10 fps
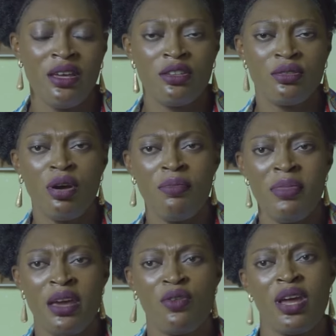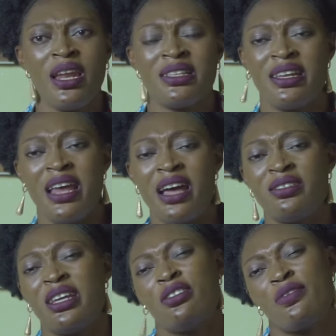So me growing as an
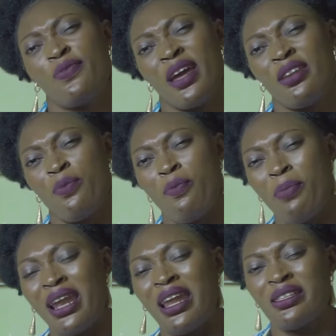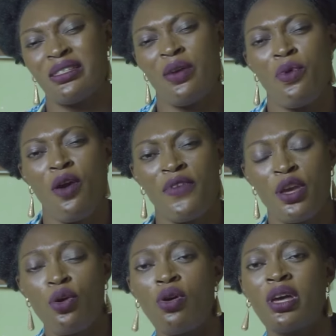adult, I just find a balance, a way of
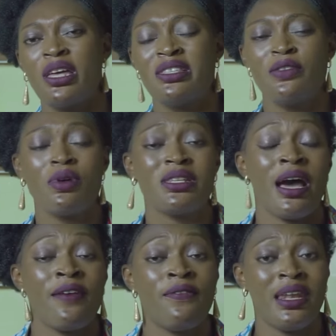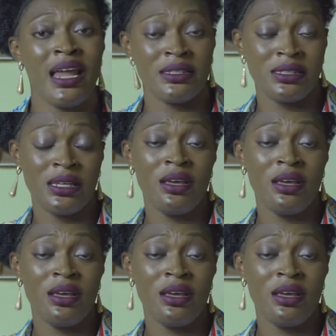inculcating what I have learned